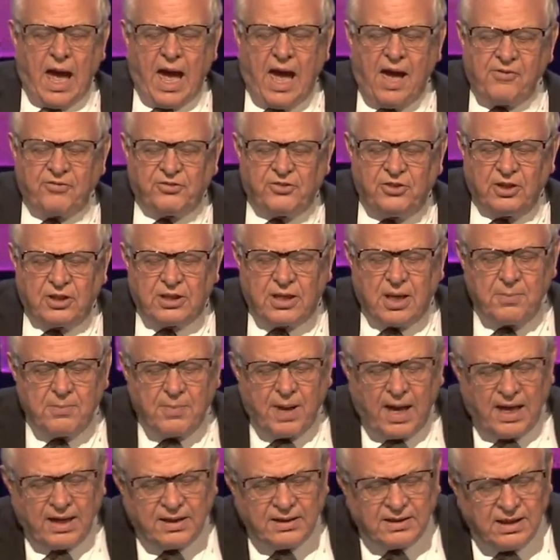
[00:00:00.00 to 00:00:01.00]
After
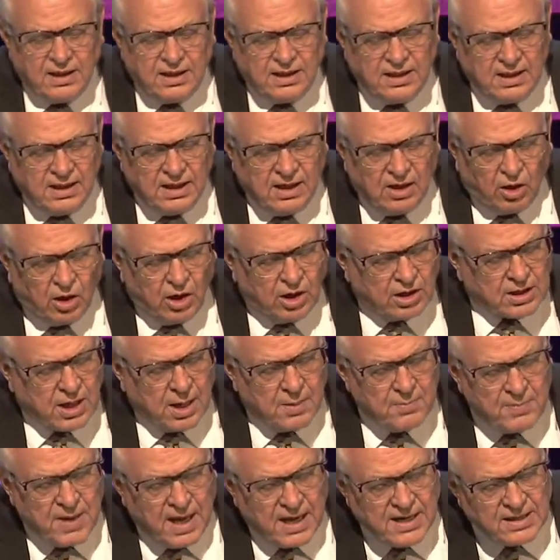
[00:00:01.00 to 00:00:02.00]
commanding, or
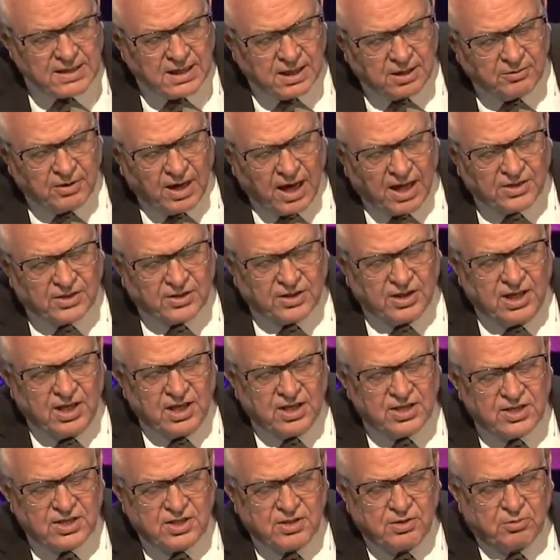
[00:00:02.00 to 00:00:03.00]
commending rather,
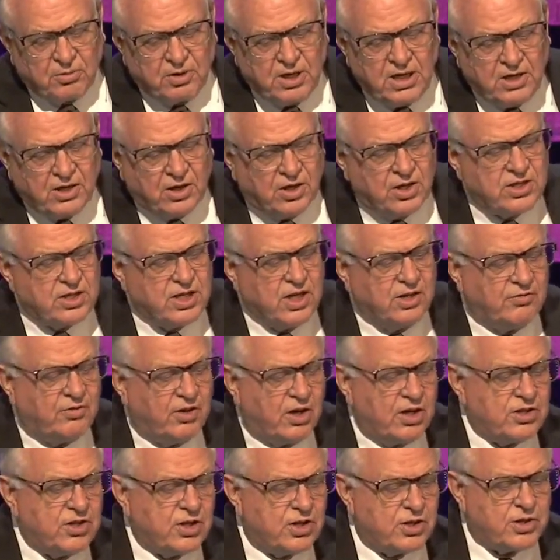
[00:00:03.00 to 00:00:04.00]
his readers in
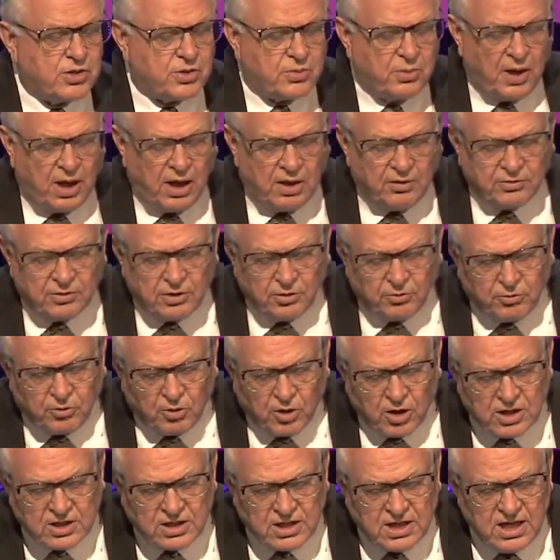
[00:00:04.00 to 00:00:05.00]
verses 12 to
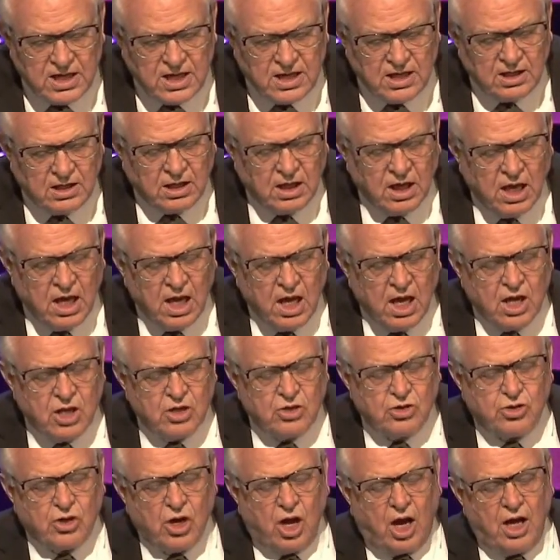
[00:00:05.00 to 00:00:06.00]
14,
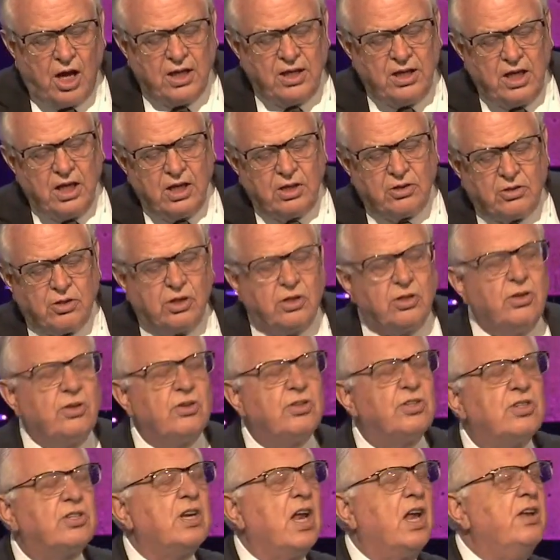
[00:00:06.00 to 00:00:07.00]
John
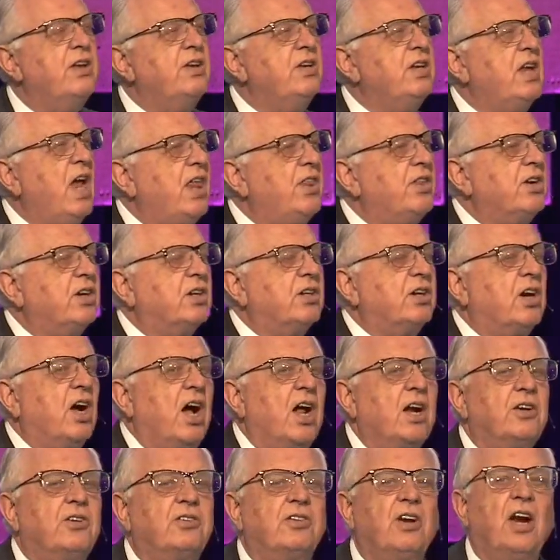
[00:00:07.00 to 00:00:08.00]
introduces another
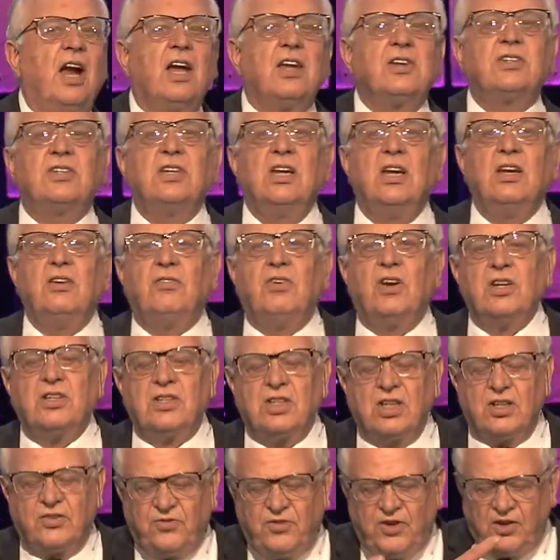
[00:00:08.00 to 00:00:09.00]
contrast in
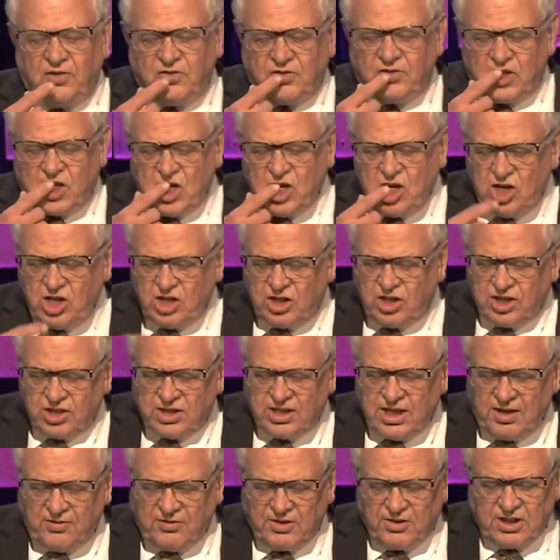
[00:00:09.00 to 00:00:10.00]
verses 15 to
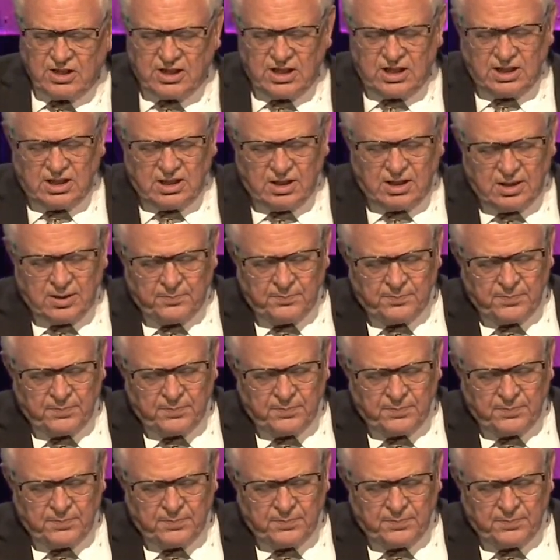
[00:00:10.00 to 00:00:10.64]
17.